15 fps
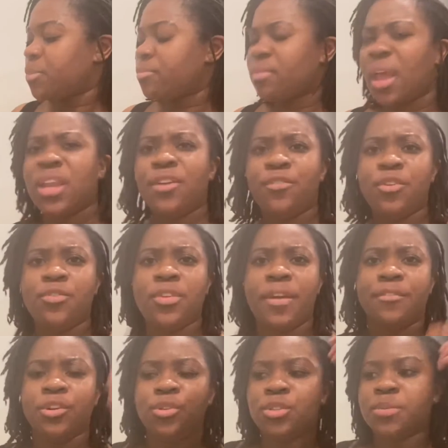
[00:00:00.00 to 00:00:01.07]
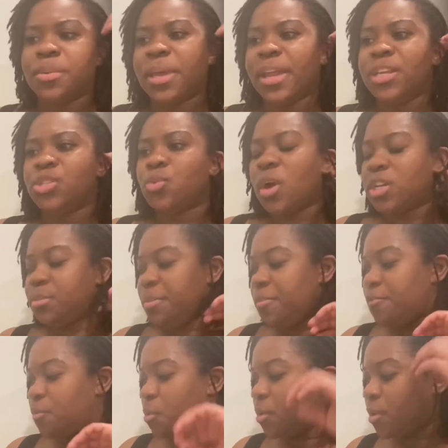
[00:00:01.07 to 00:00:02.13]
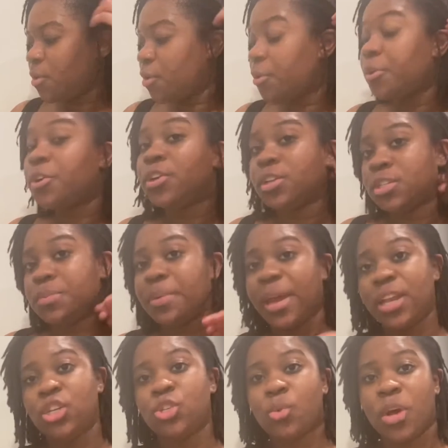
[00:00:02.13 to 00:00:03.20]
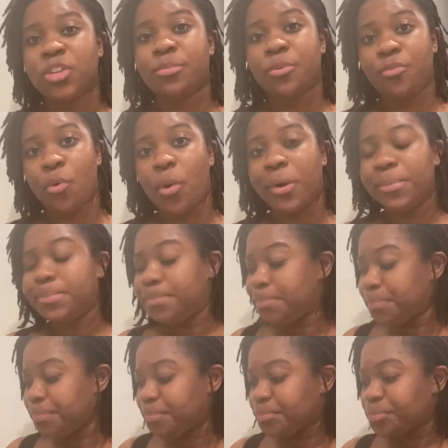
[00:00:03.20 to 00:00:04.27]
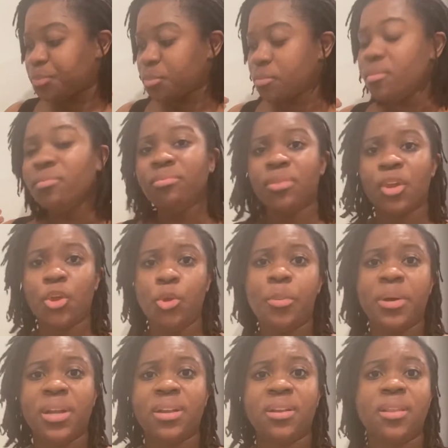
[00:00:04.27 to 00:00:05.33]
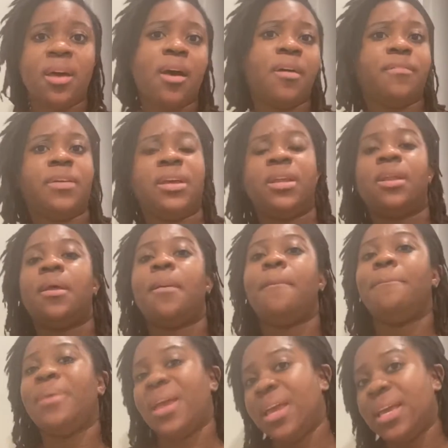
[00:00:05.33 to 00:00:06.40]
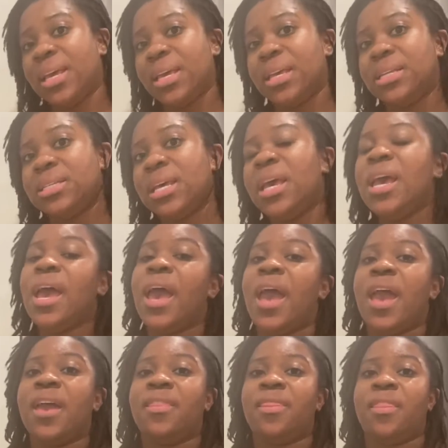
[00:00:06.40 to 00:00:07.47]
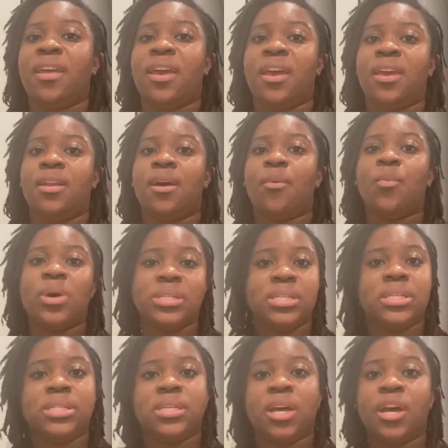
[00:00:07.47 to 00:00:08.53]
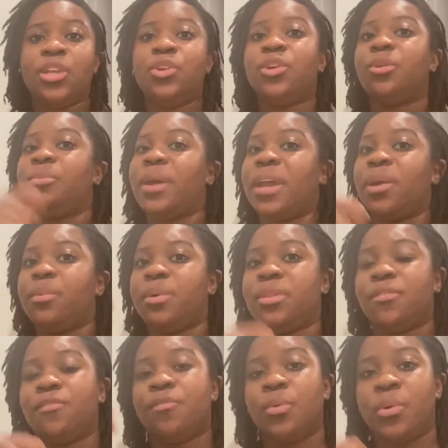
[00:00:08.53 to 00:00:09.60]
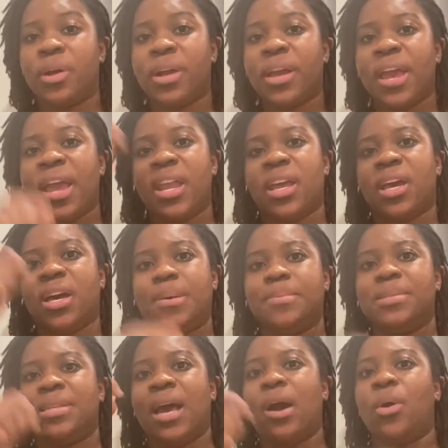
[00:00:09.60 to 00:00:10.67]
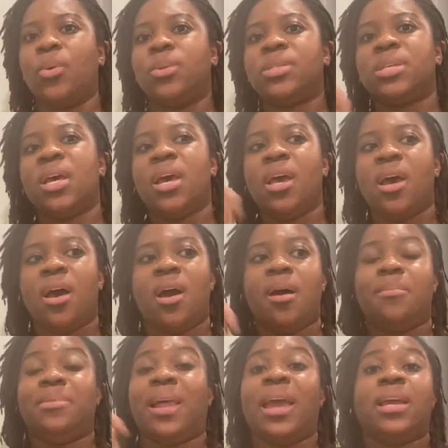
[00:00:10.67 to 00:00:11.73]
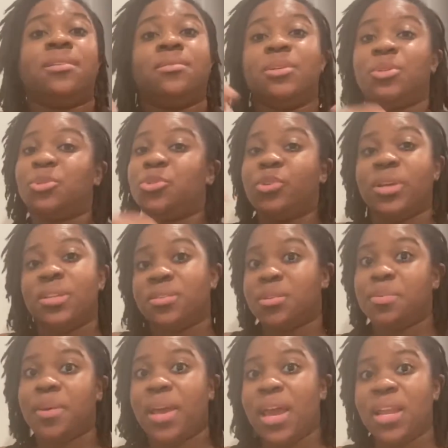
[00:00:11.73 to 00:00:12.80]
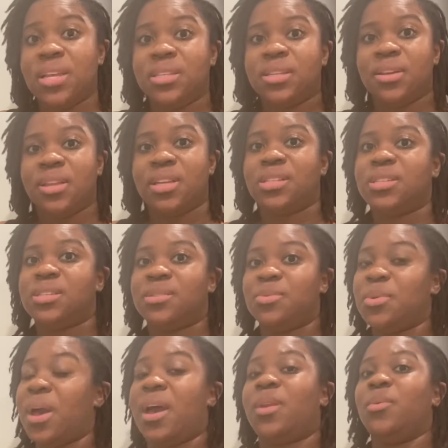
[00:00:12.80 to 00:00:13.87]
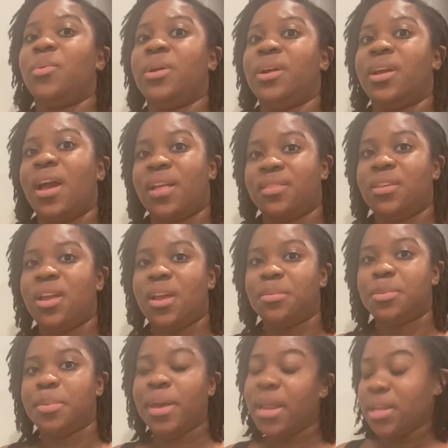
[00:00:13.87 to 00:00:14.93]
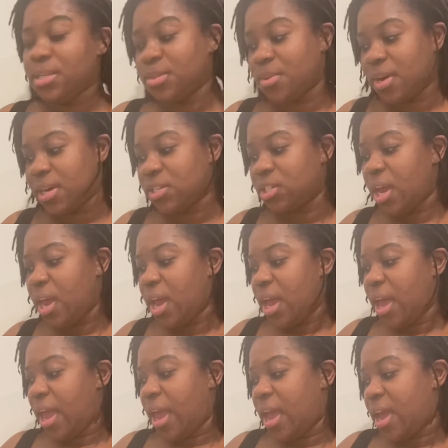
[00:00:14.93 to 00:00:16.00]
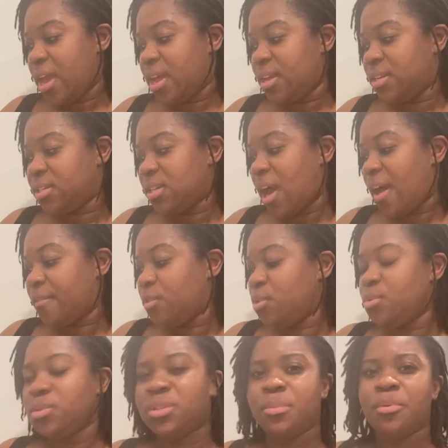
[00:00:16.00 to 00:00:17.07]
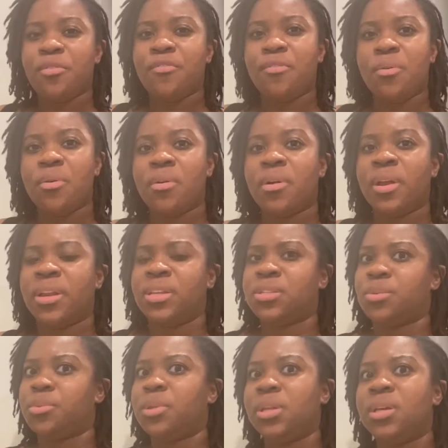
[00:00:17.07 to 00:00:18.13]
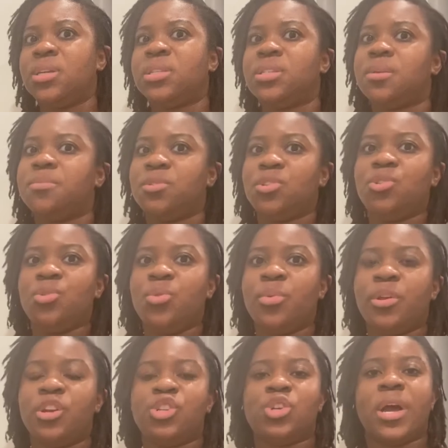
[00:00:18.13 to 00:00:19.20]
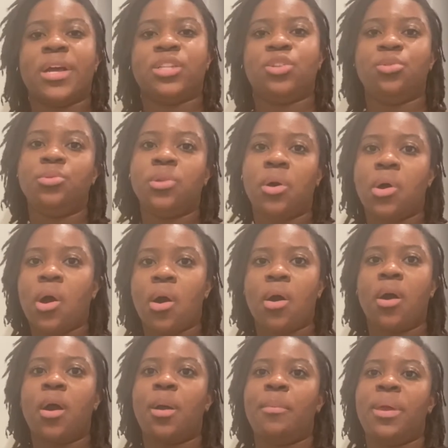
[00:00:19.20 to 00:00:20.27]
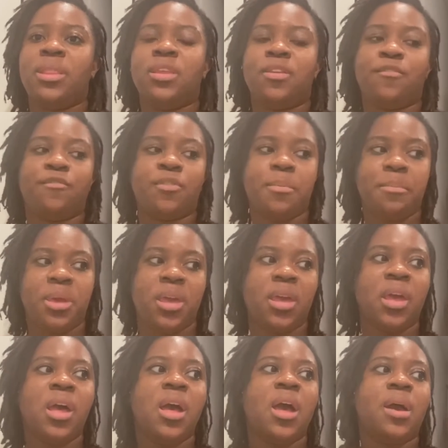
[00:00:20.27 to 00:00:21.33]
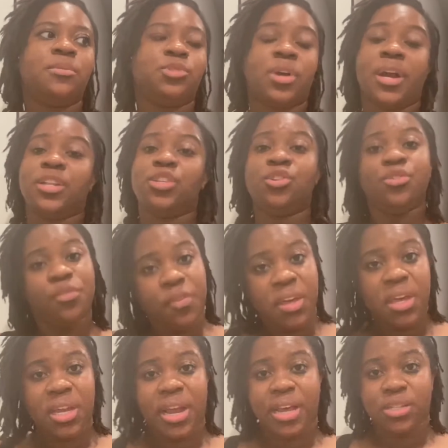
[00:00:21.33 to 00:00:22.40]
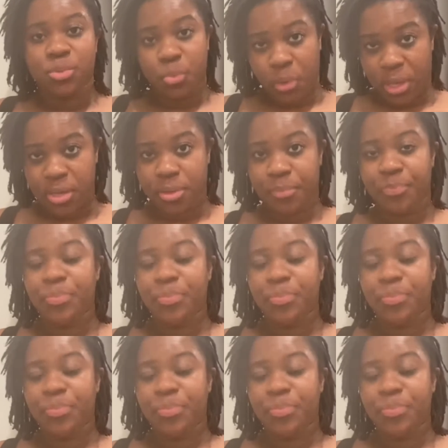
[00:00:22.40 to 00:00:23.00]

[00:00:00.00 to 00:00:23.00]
And if you've never used spaghetti squash before or cooked spaghetti squash before, you put it in the oven, bake it, and then once it's done, you can rake it with a fork, and it comes out like little strings of spaghetti. So that's kind of where it got the name spaghetti squash. And I've used it before, and it's a really good substitute when you're trying to do low carb, and then for me, trying to do vegan as well.